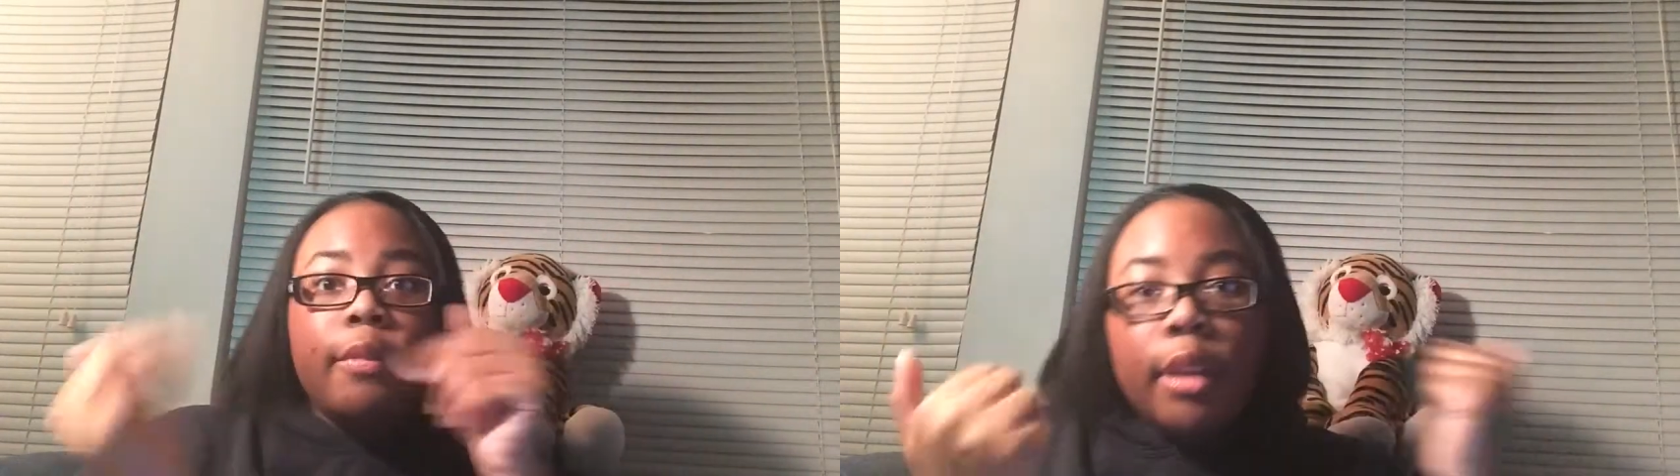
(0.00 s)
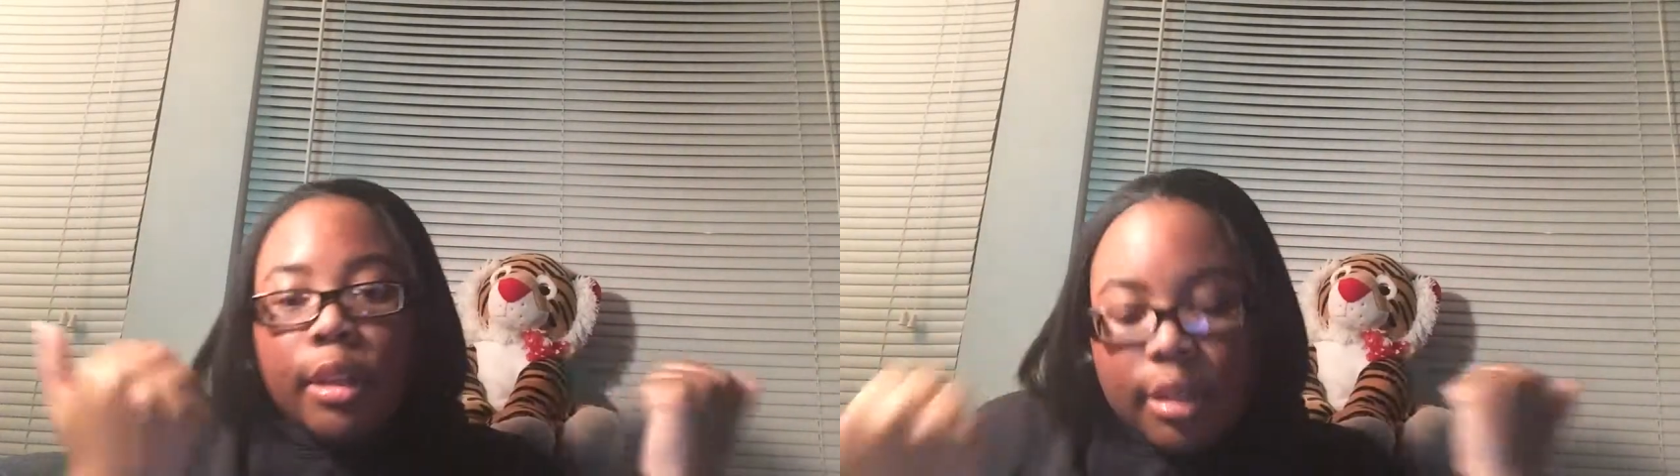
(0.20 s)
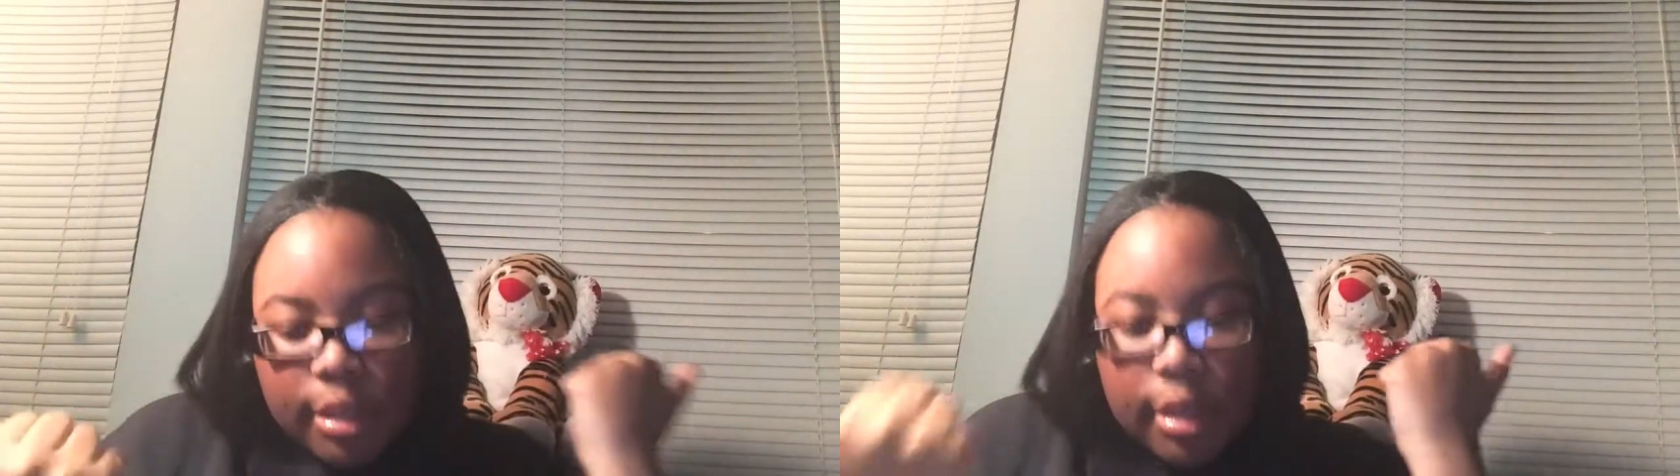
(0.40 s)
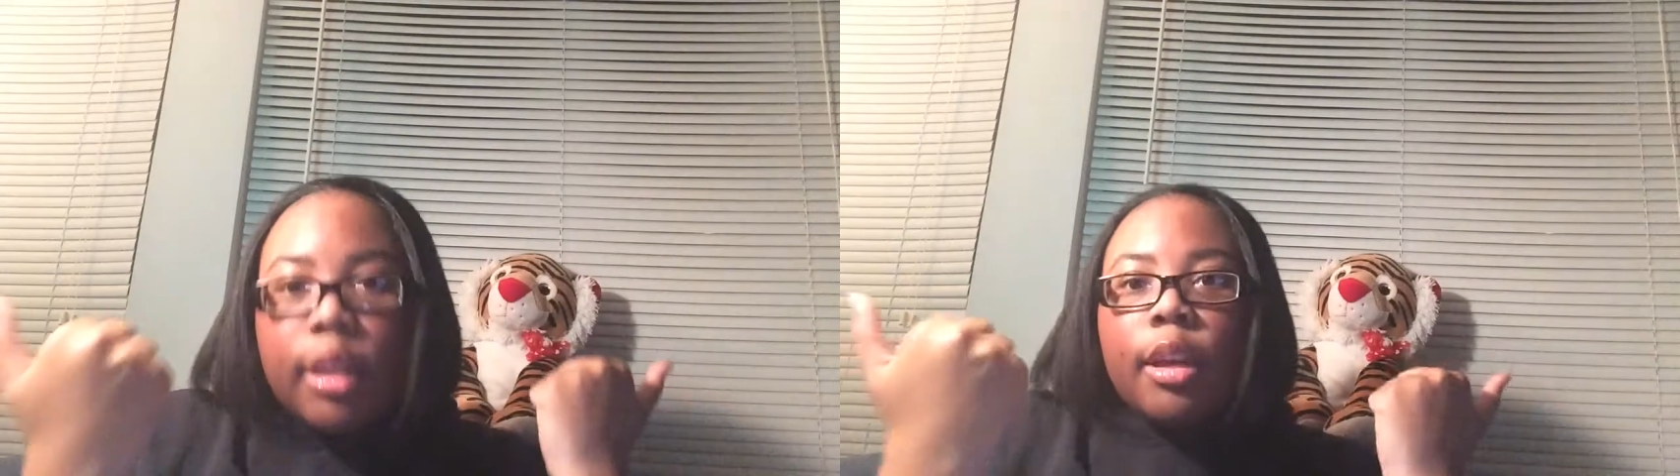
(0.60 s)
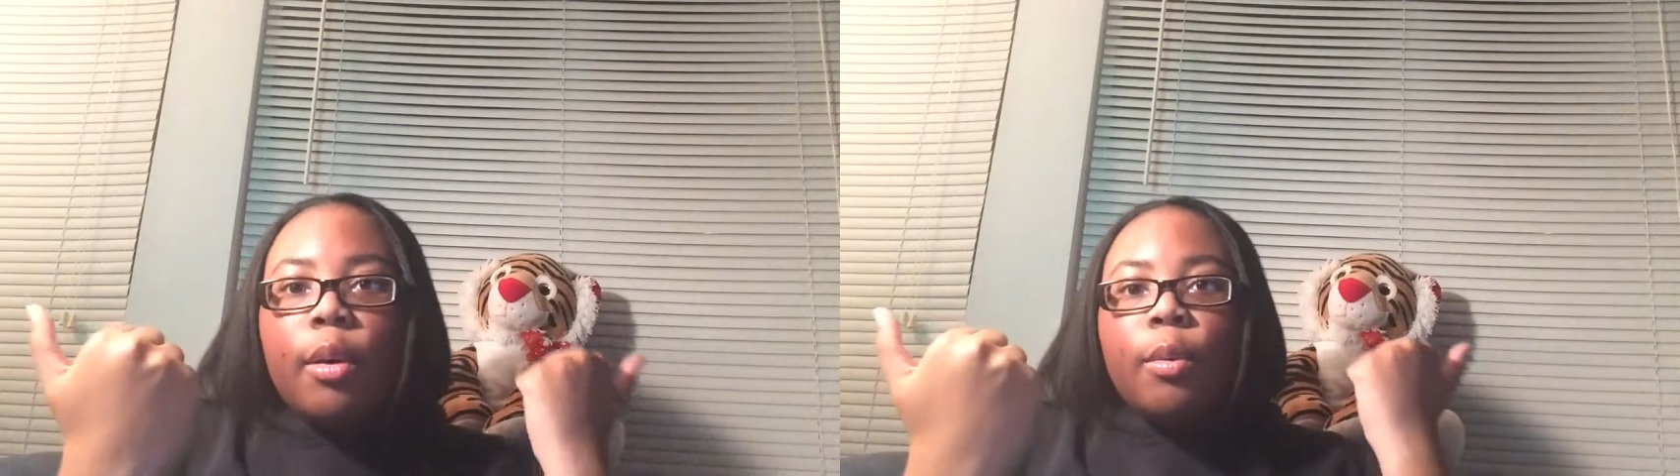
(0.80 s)

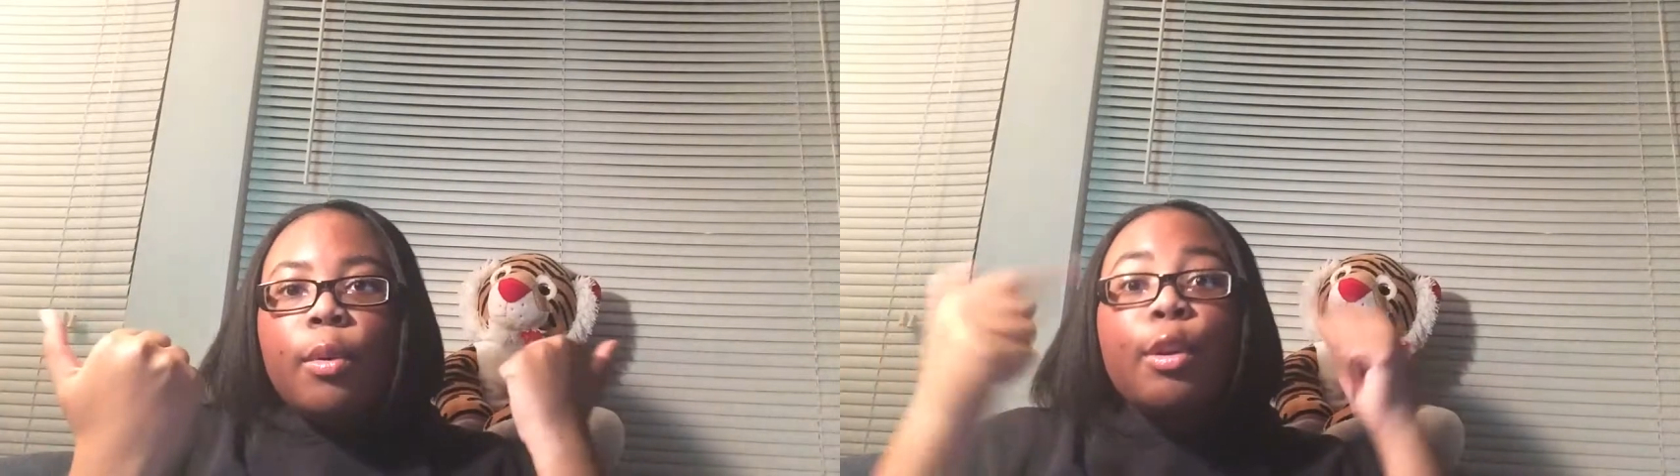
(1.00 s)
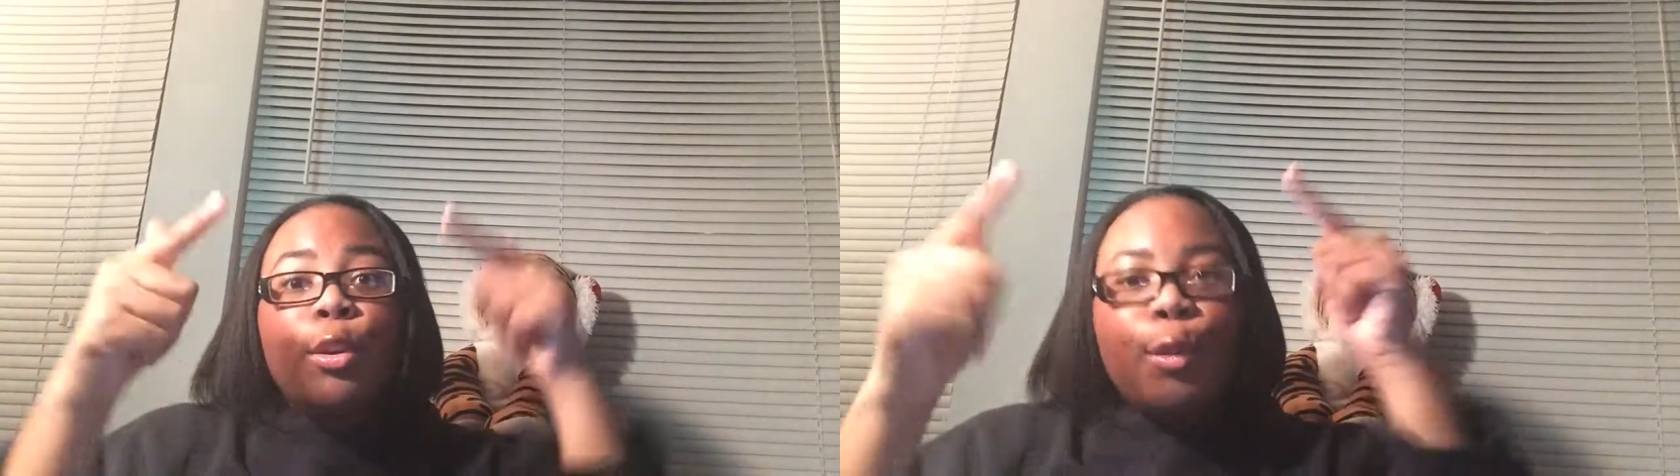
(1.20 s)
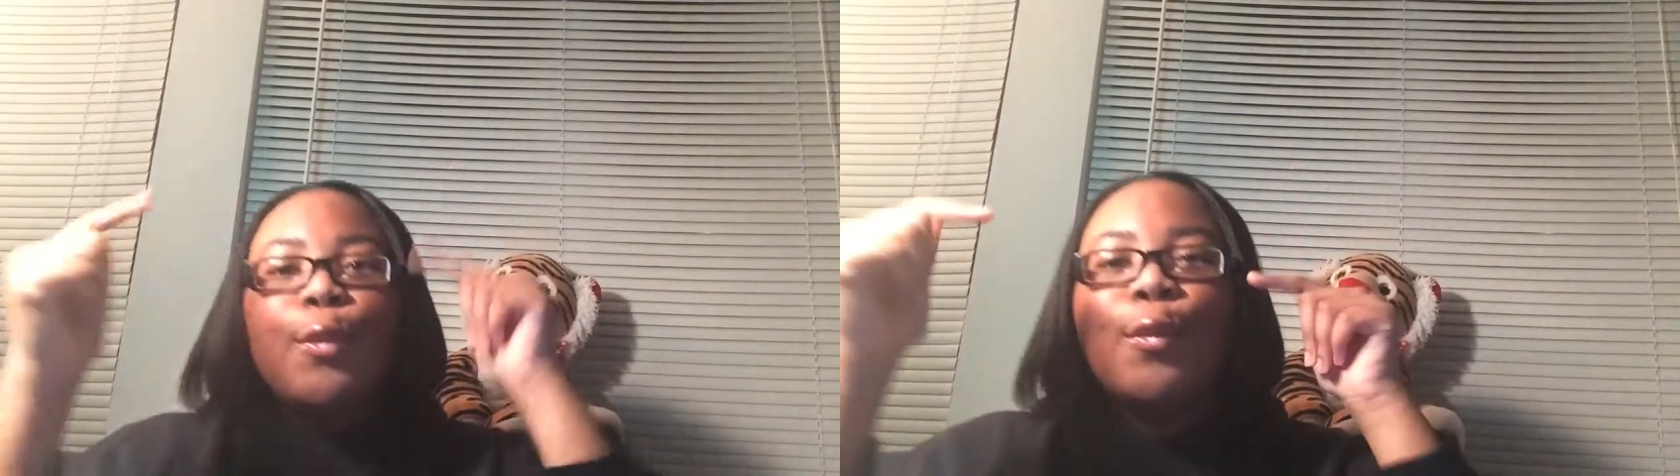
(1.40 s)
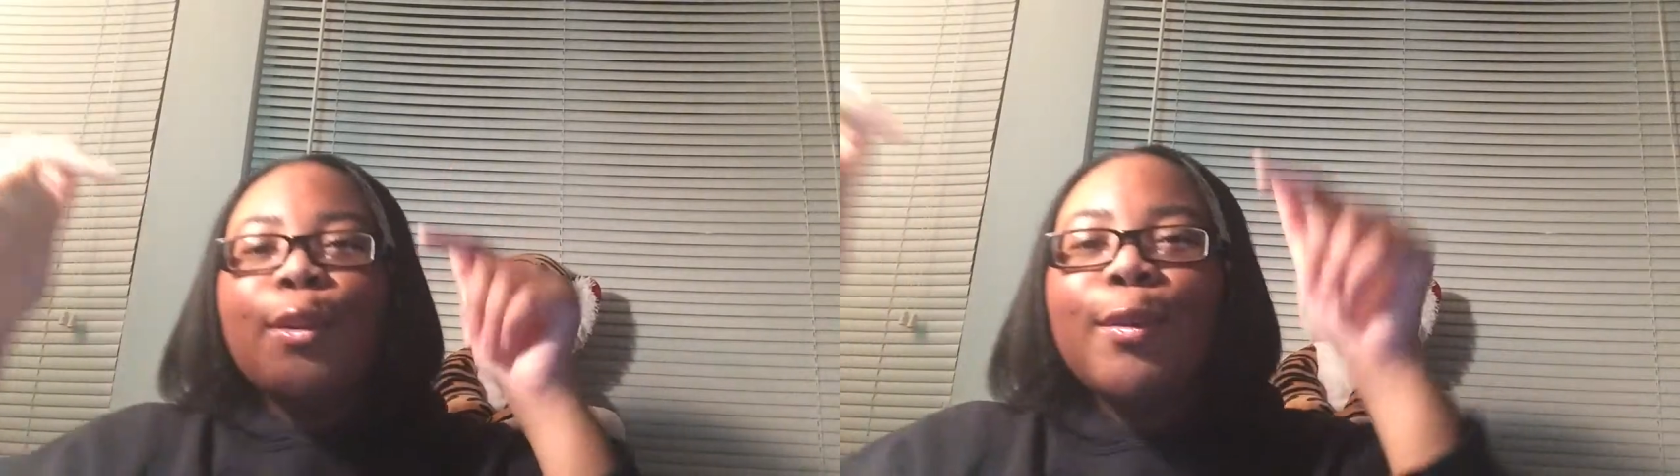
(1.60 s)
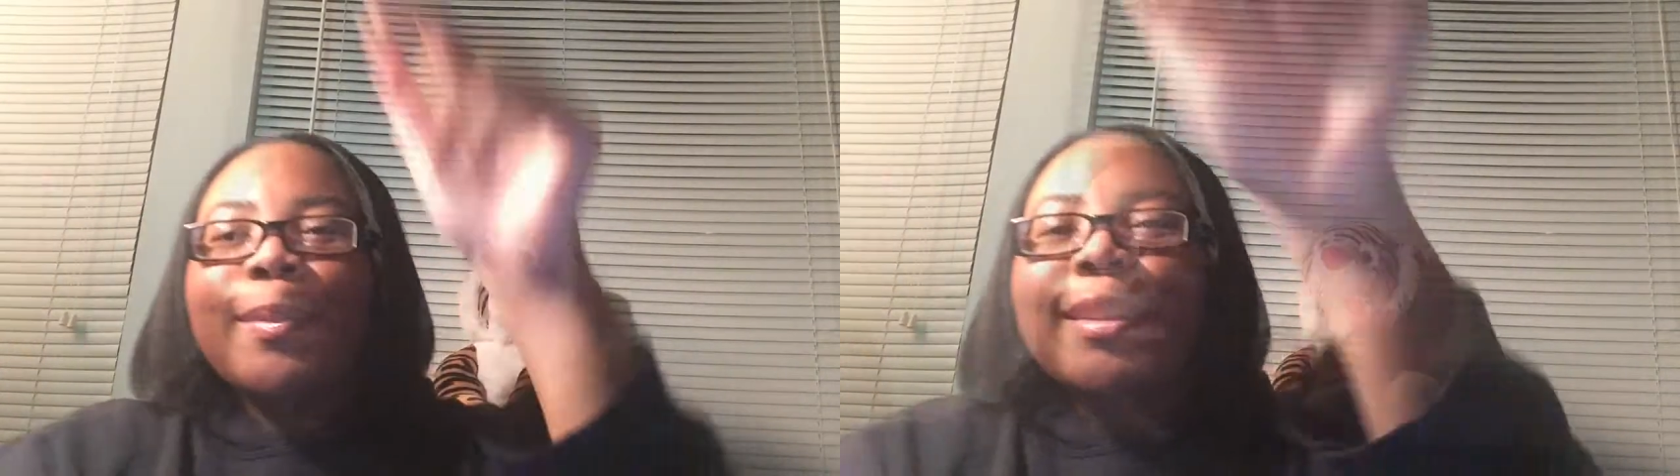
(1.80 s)
video. You
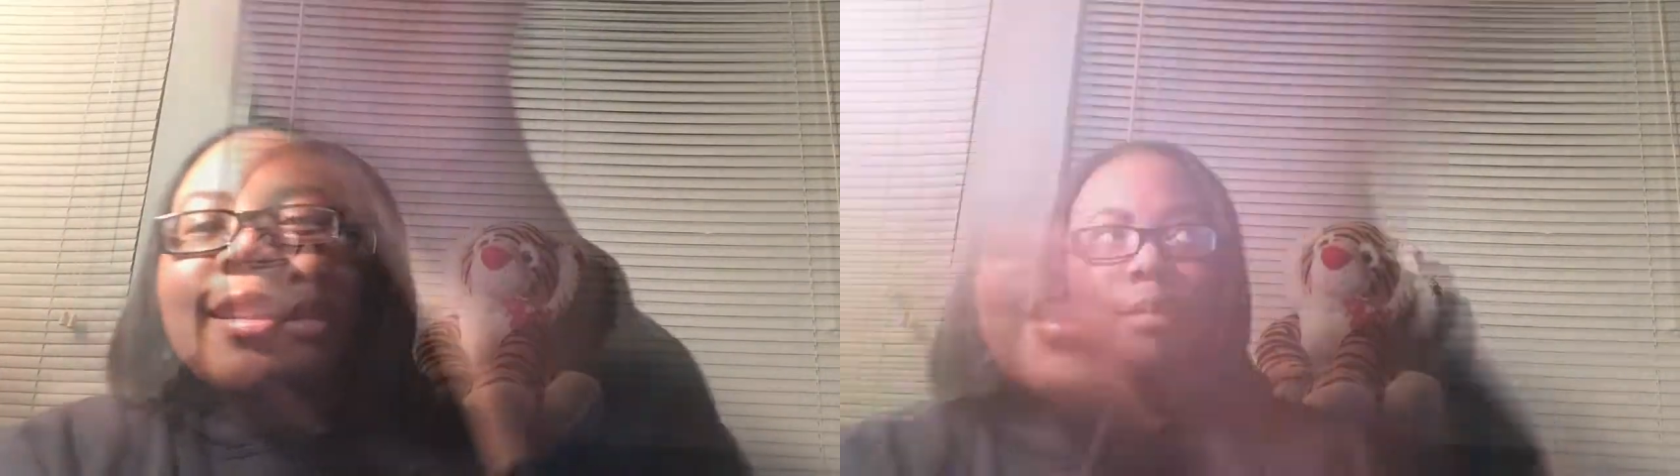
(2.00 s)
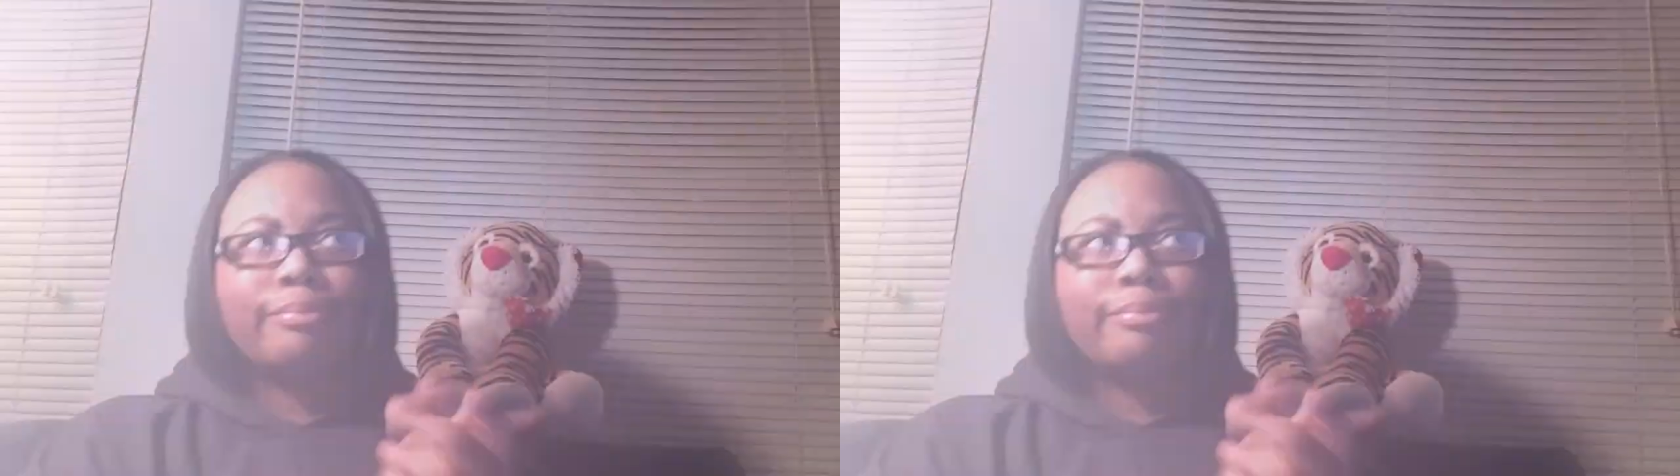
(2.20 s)
feel me?